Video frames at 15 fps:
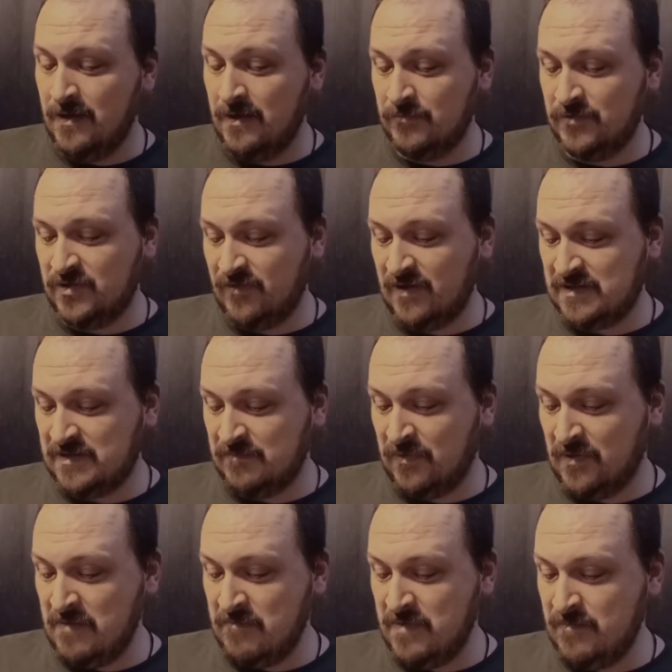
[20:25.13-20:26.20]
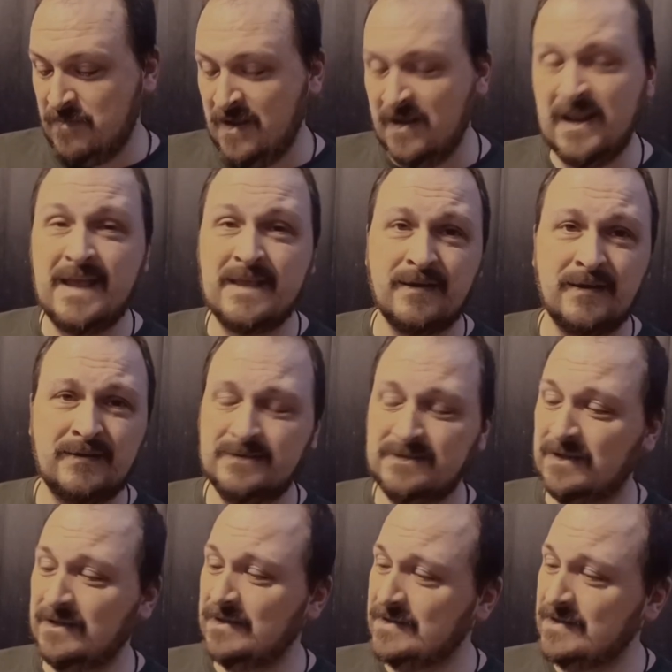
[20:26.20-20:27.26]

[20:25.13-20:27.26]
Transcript: Directed by Mimi Leder, and